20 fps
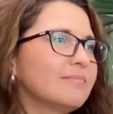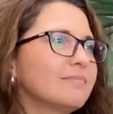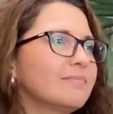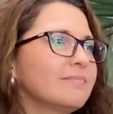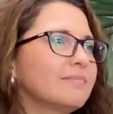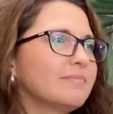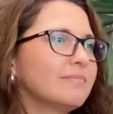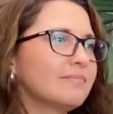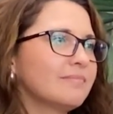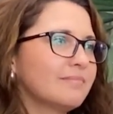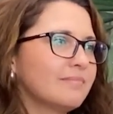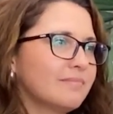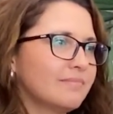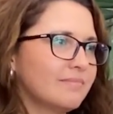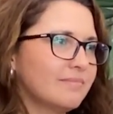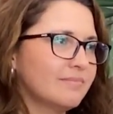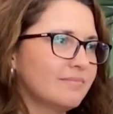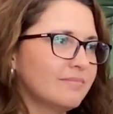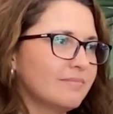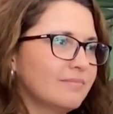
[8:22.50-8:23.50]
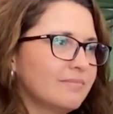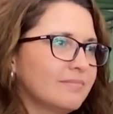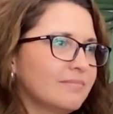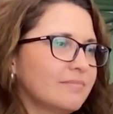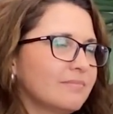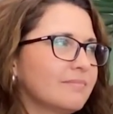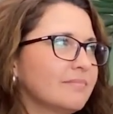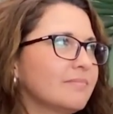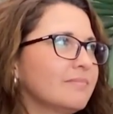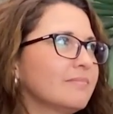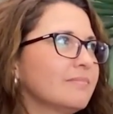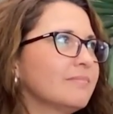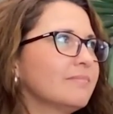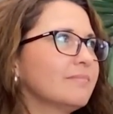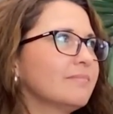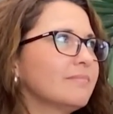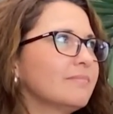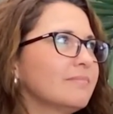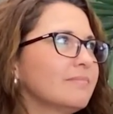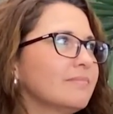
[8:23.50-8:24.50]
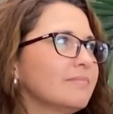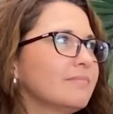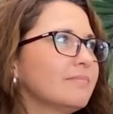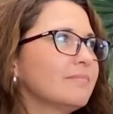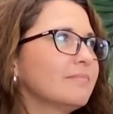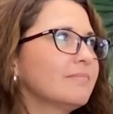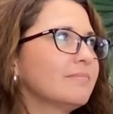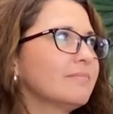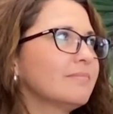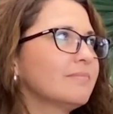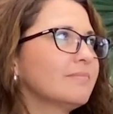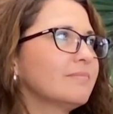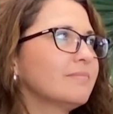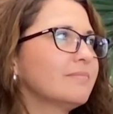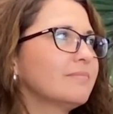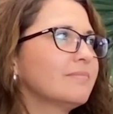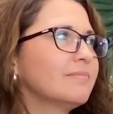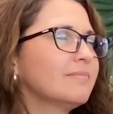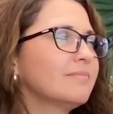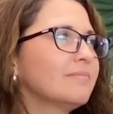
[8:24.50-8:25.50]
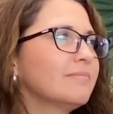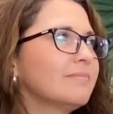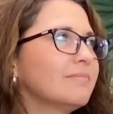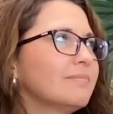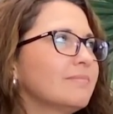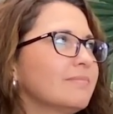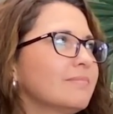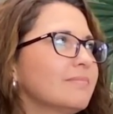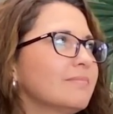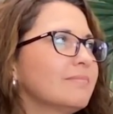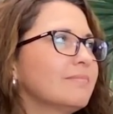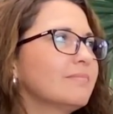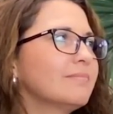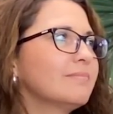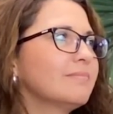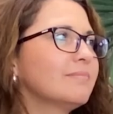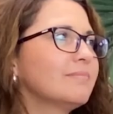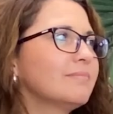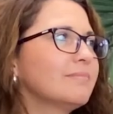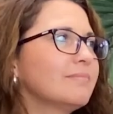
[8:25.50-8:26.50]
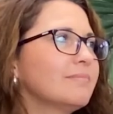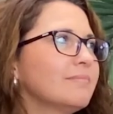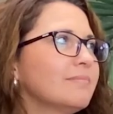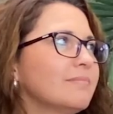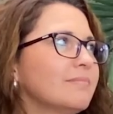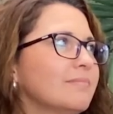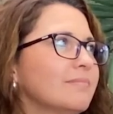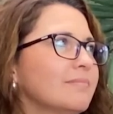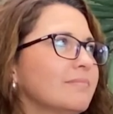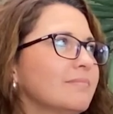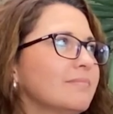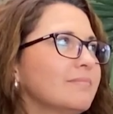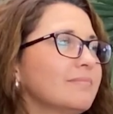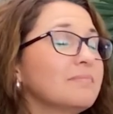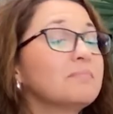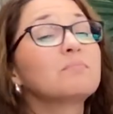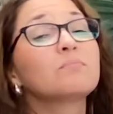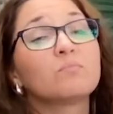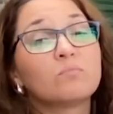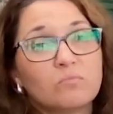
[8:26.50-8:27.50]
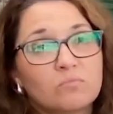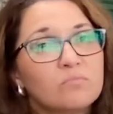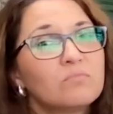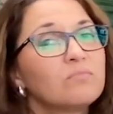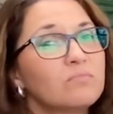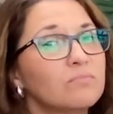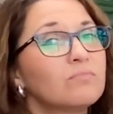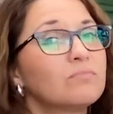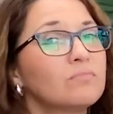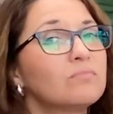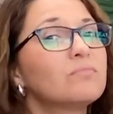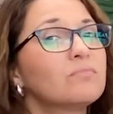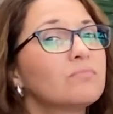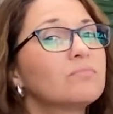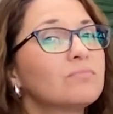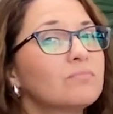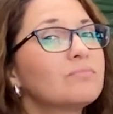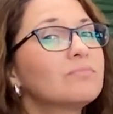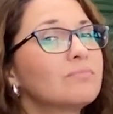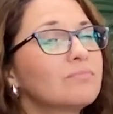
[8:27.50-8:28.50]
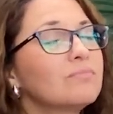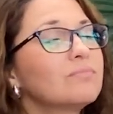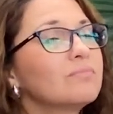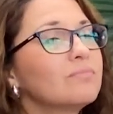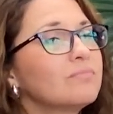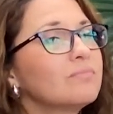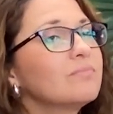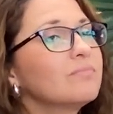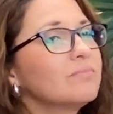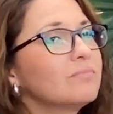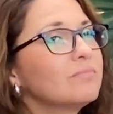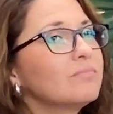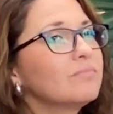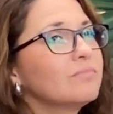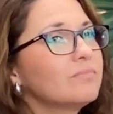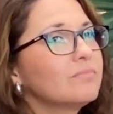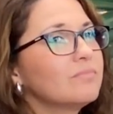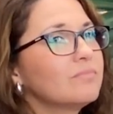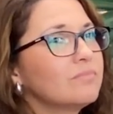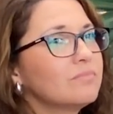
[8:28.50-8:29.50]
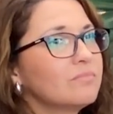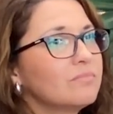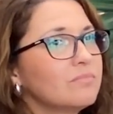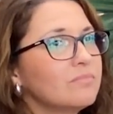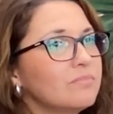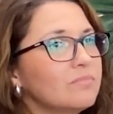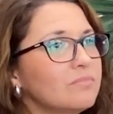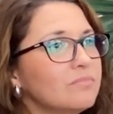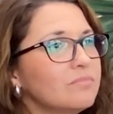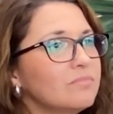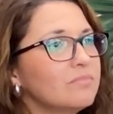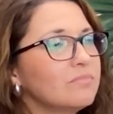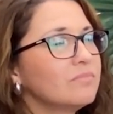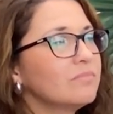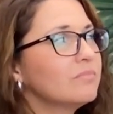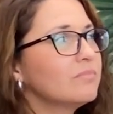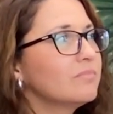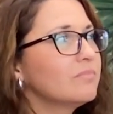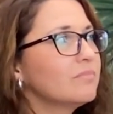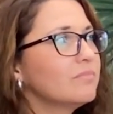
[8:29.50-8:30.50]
(not speaking)